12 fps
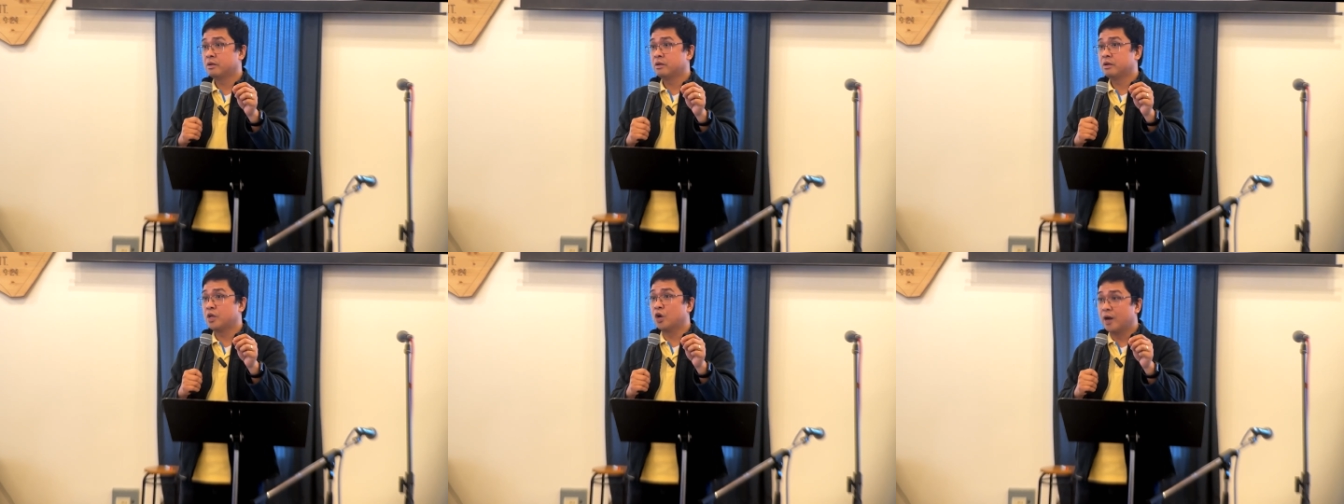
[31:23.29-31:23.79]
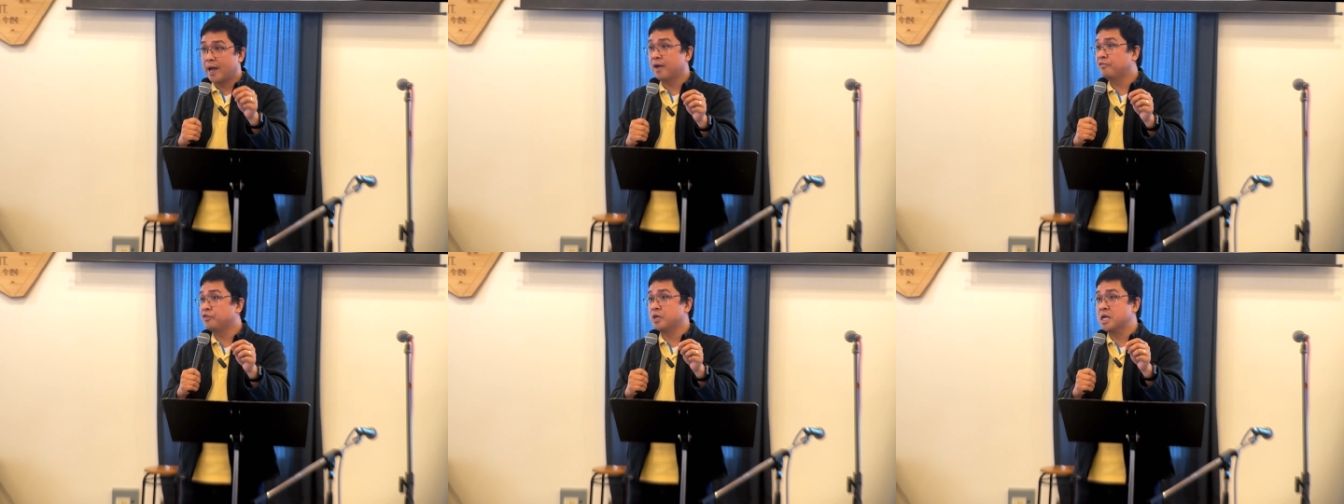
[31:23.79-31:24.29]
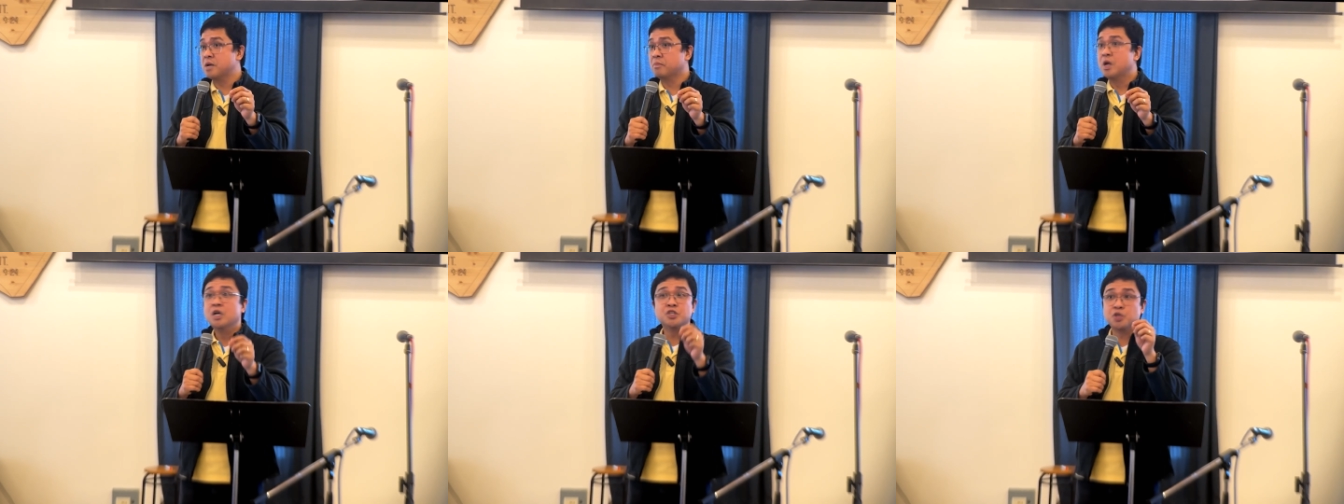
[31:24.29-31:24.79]
your life to Him.
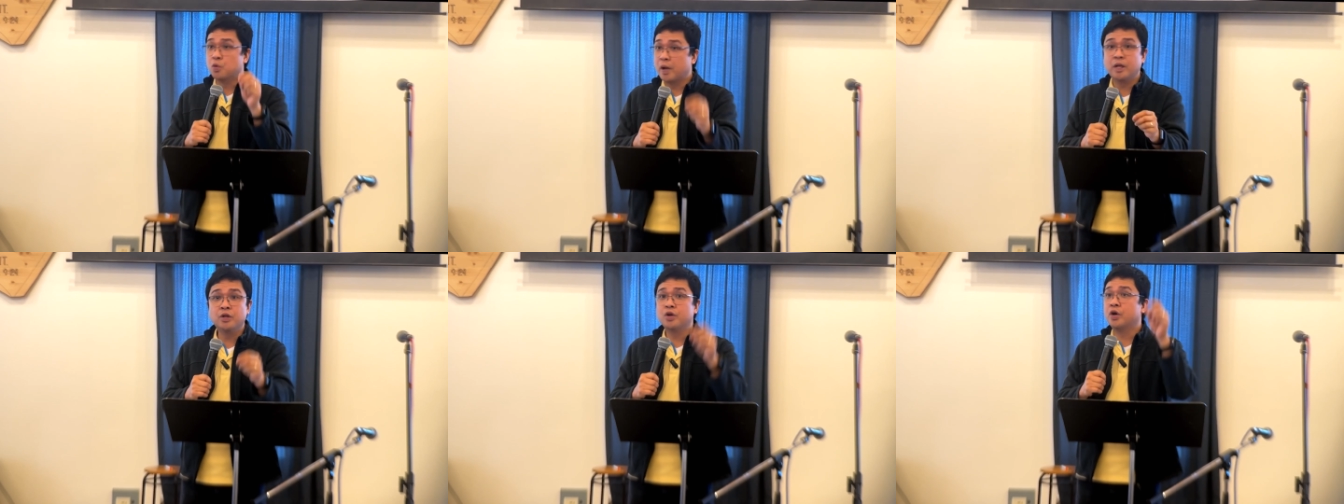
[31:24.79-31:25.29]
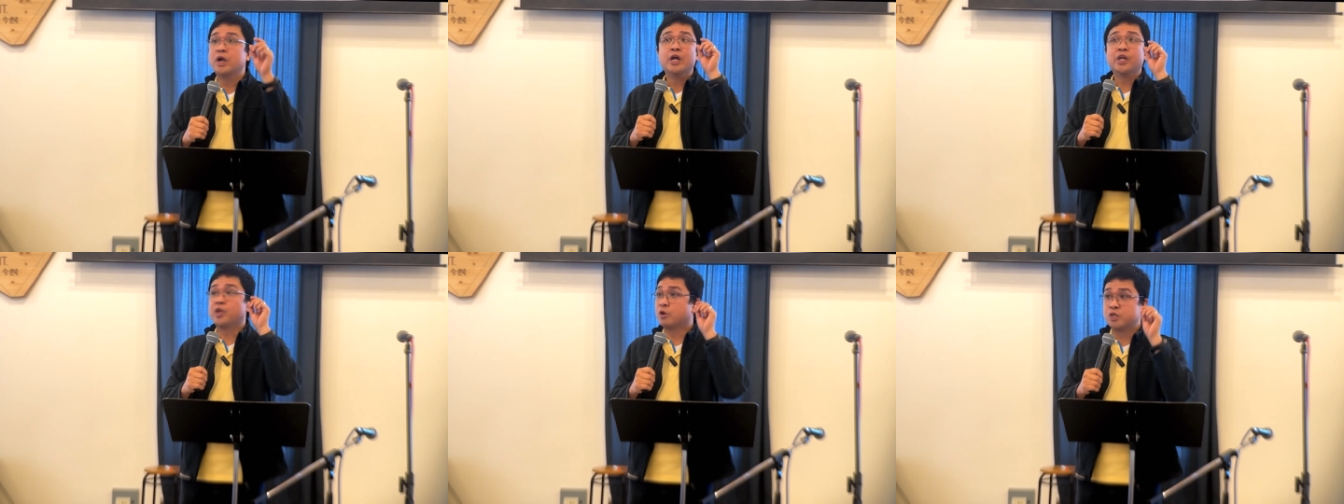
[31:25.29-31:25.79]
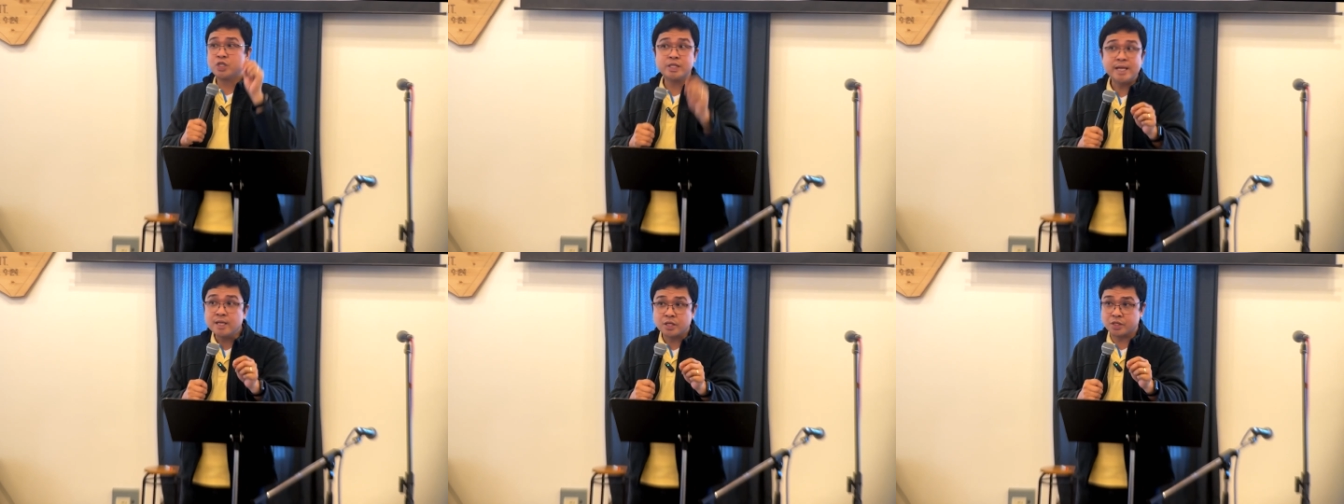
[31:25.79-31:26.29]
Surrender your
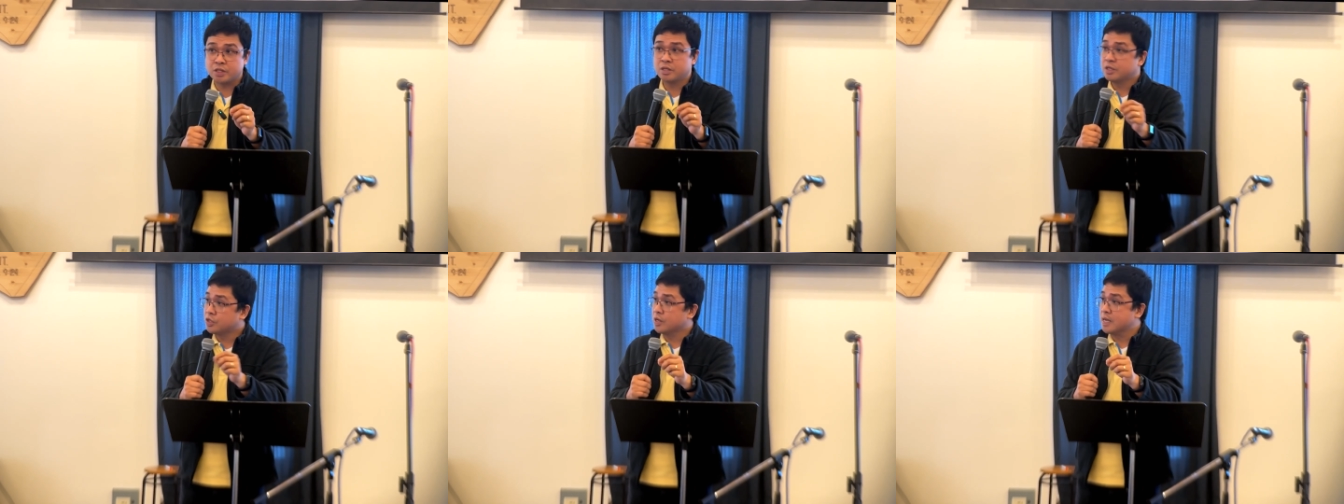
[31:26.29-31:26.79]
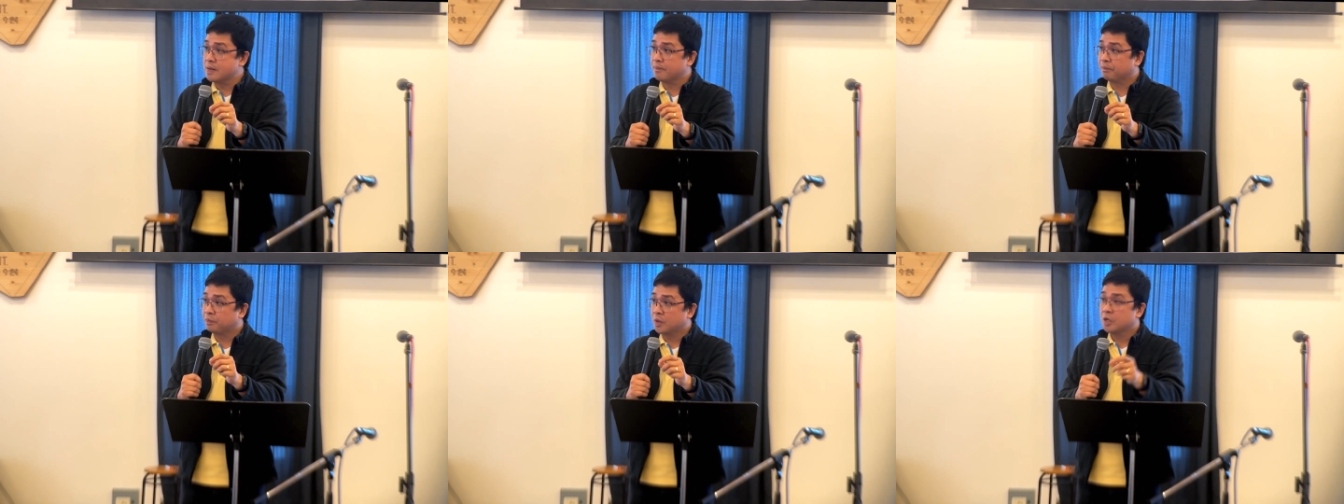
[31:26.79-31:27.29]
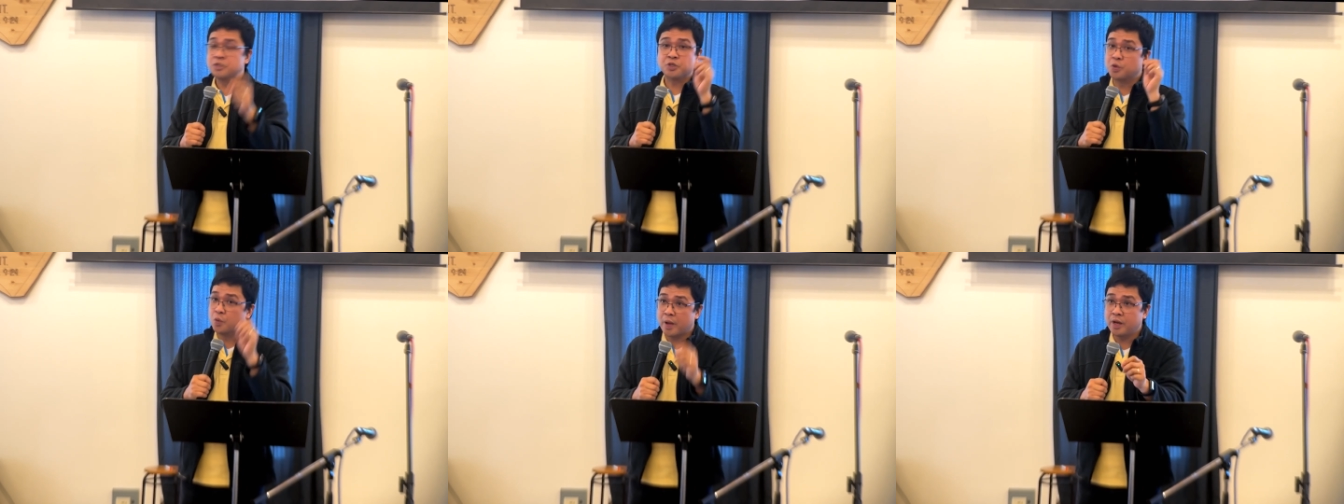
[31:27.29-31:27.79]
sins to Him.
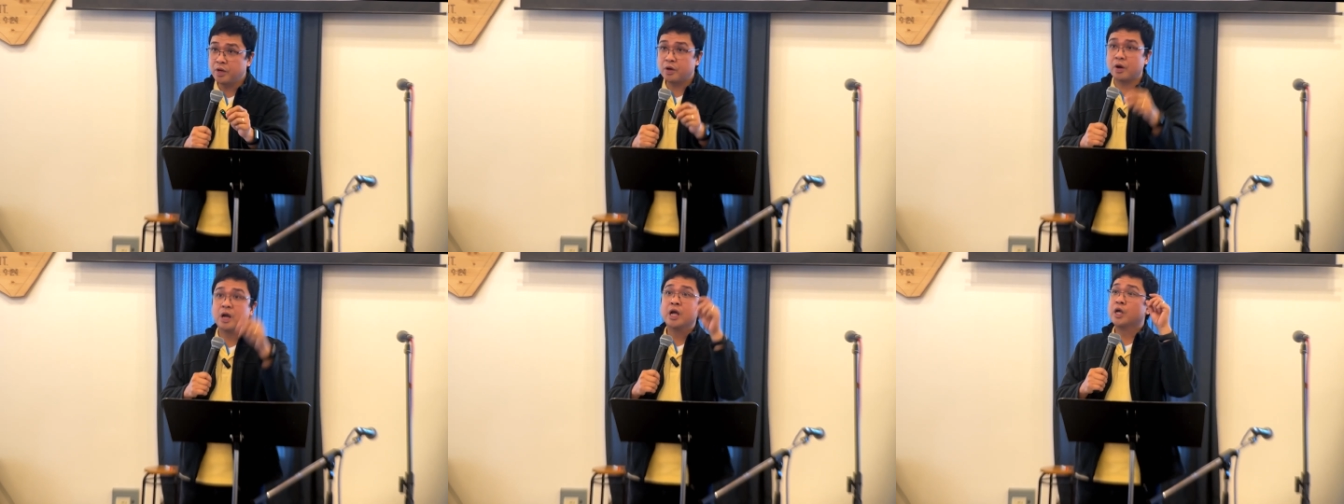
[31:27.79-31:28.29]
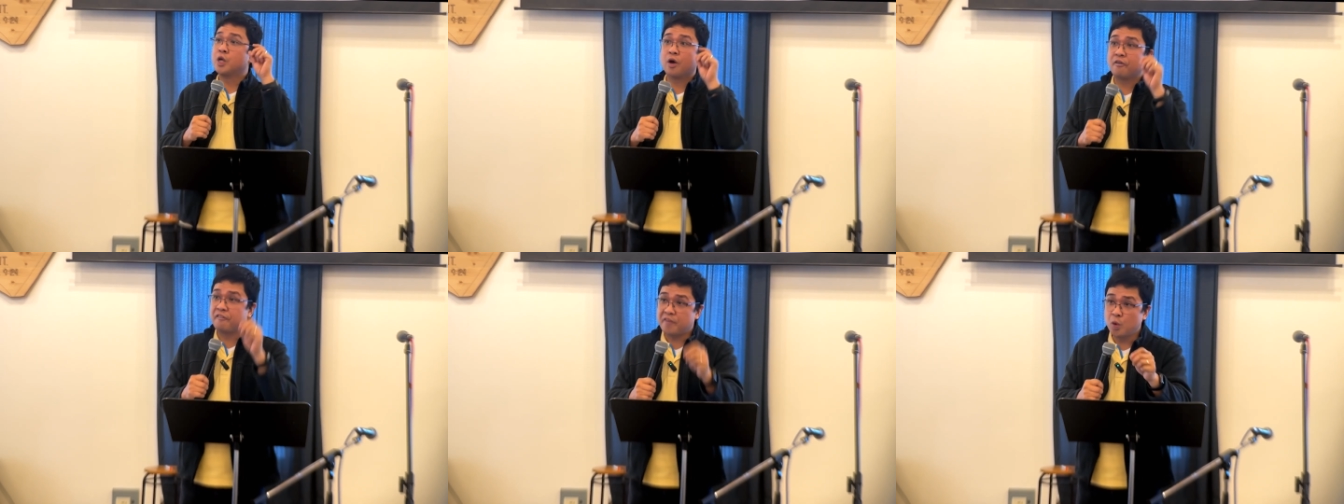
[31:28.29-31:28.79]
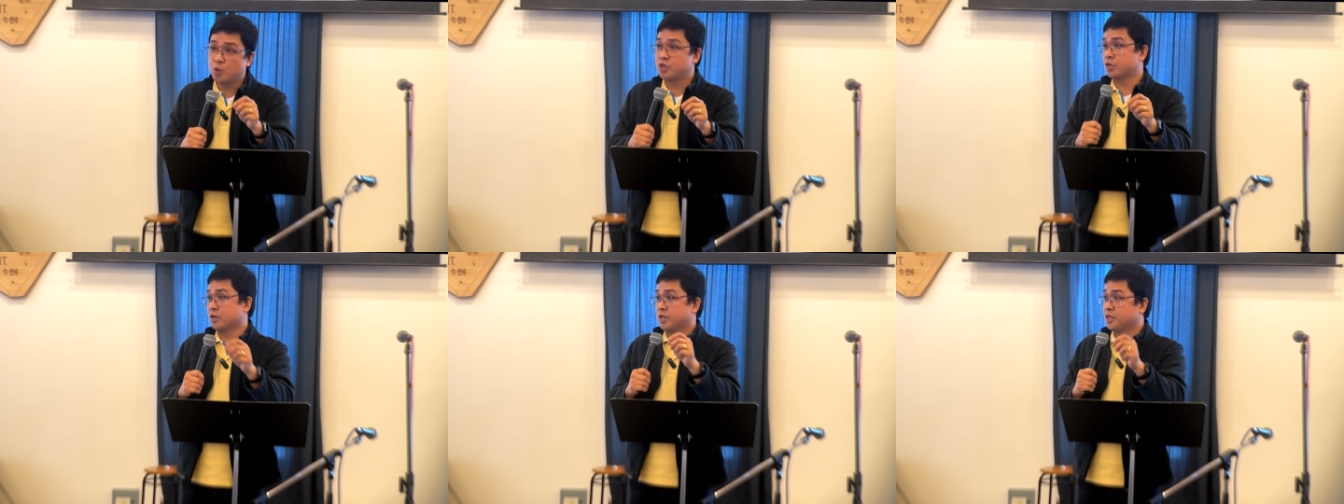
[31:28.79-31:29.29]
Surrender your
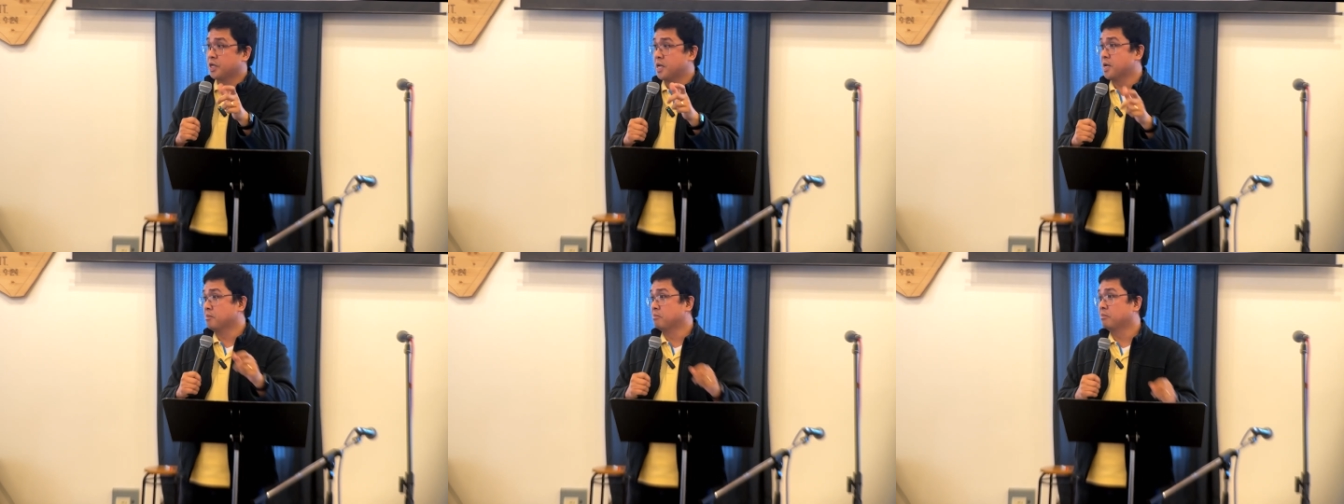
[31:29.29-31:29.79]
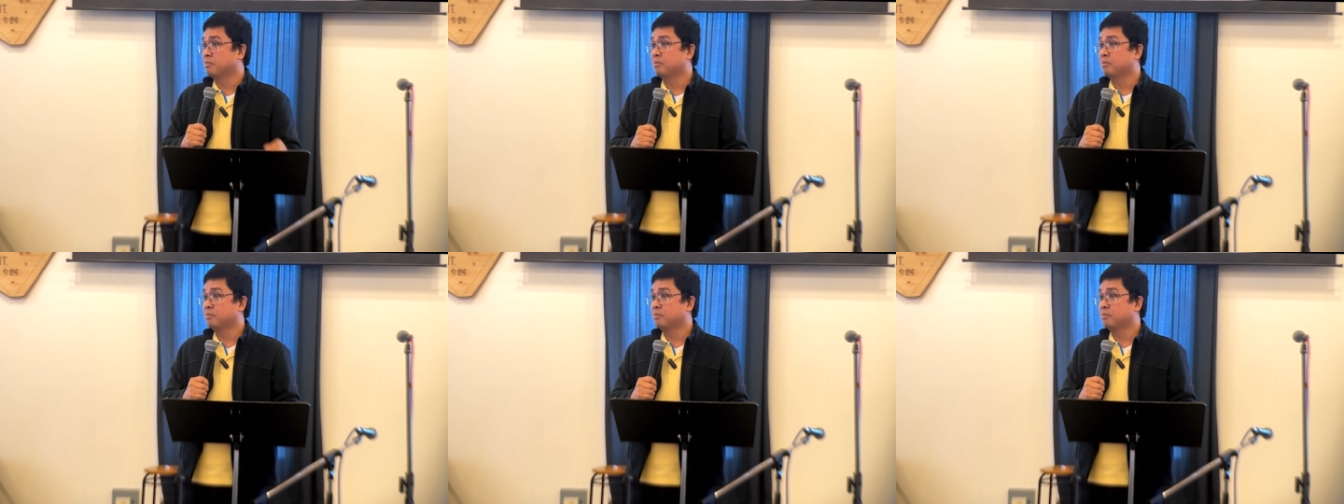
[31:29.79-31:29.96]
future to Him.